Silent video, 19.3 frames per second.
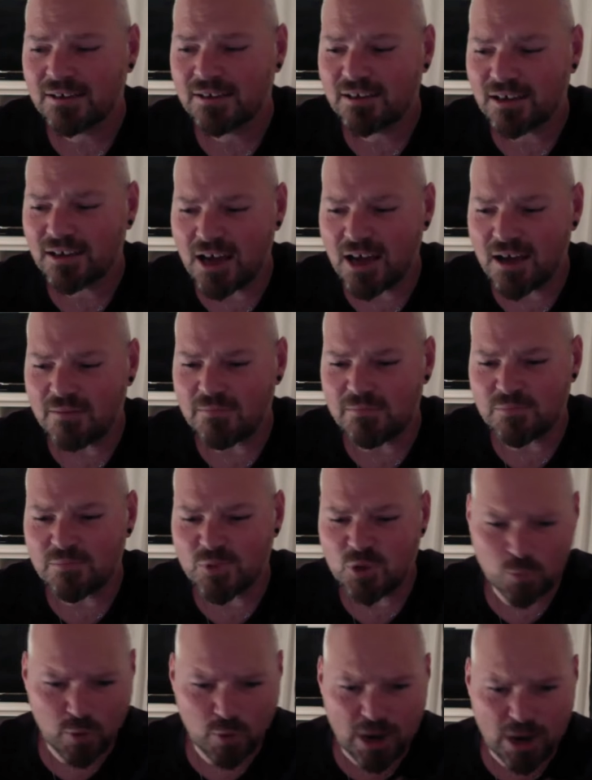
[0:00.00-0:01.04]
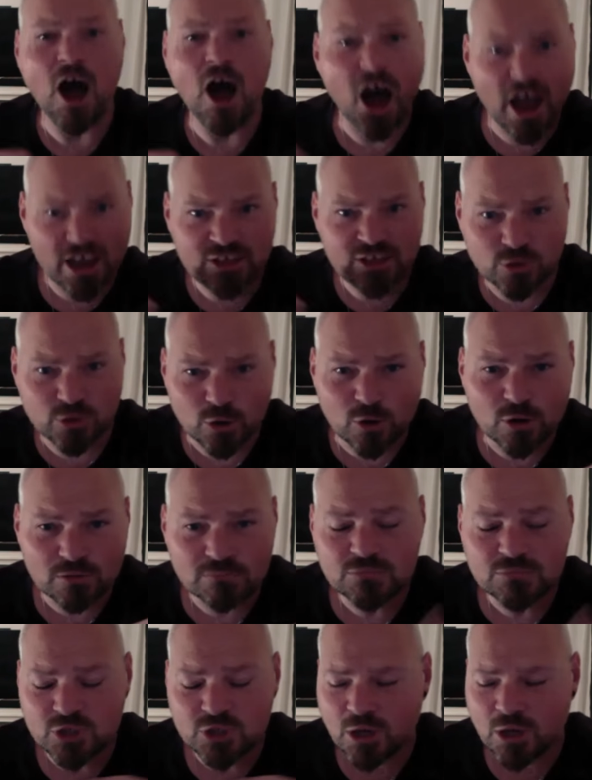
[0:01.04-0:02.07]
um, the way I thought
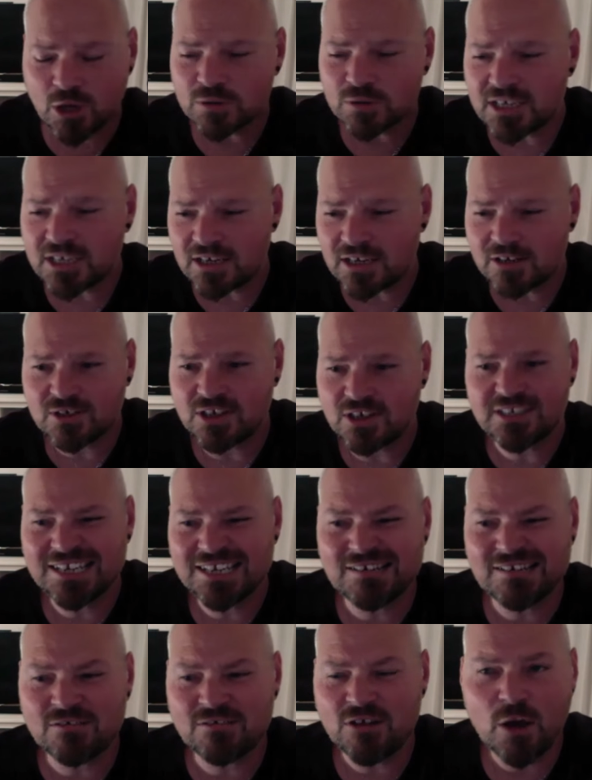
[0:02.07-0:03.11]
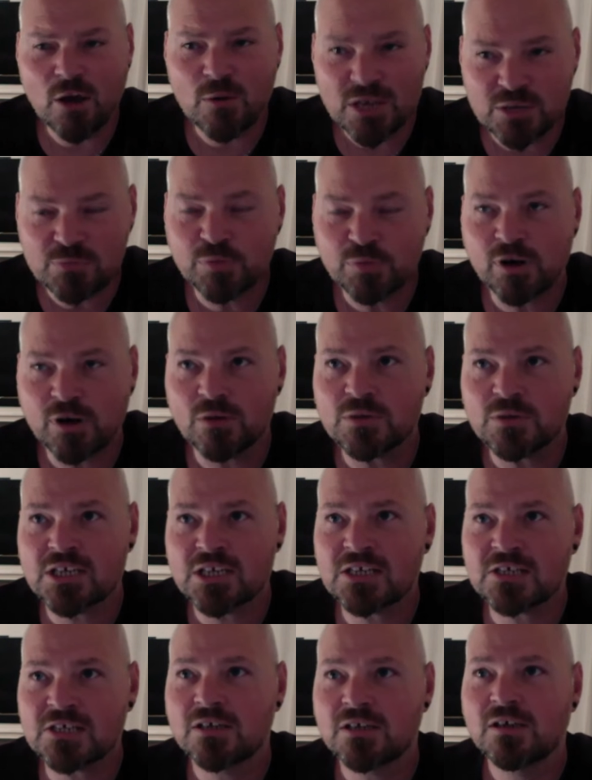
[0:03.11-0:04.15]
Joel did it because I didn't know his
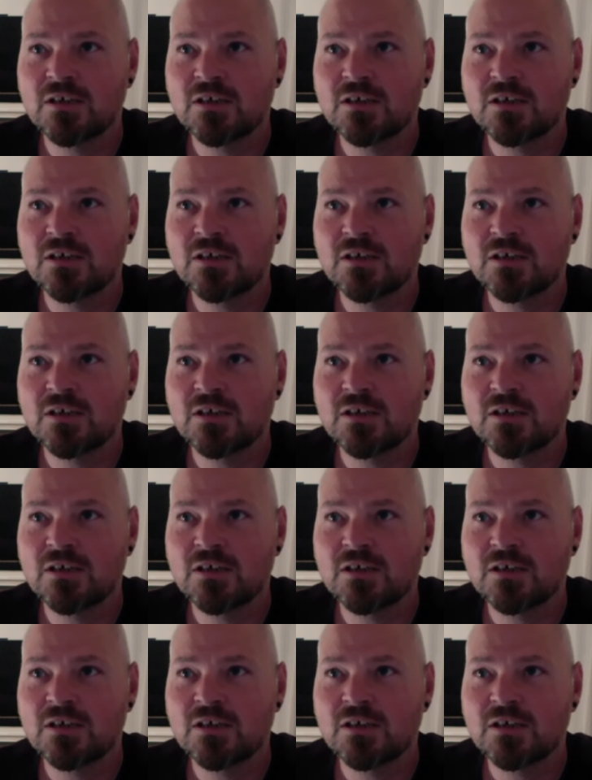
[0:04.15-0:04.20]
process.